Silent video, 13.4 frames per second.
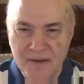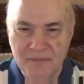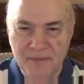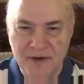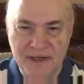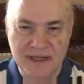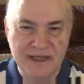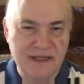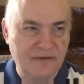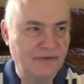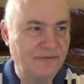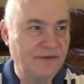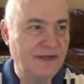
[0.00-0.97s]
But I
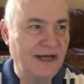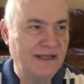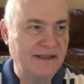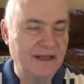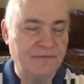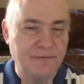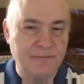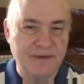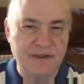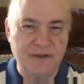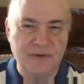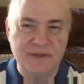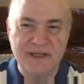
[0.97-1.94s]
guess if you're not that
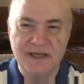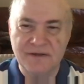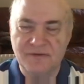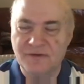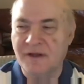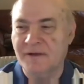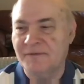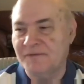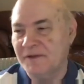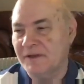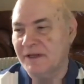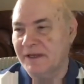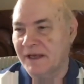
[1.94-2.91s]
familiar with that stuff,
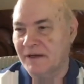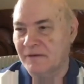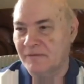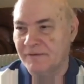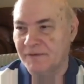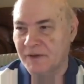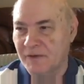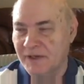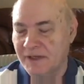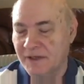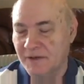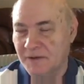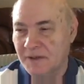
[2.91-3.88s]
you can get a review
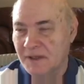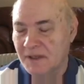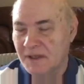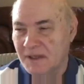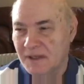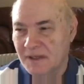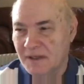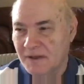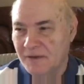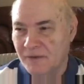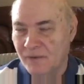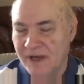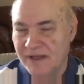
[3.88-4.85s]
here.
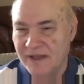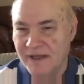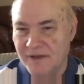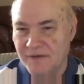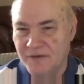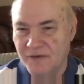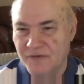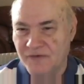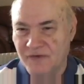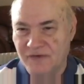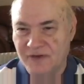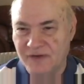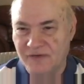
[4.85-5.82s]
The way they do
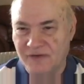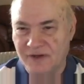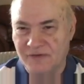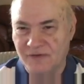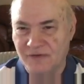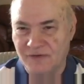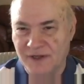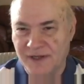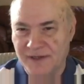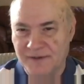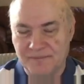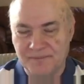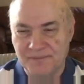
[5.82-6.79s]
statistics is
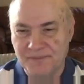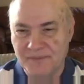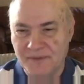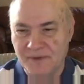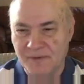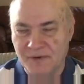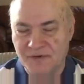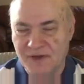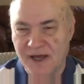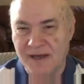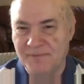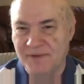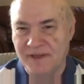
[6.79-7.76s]
like the most
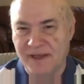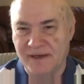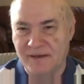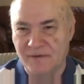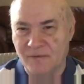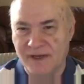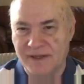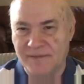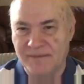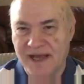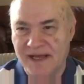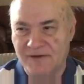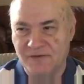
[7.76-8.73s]
complicated way
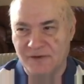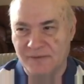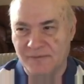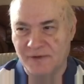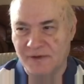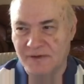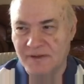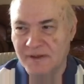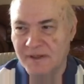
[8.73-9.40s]
imaginable.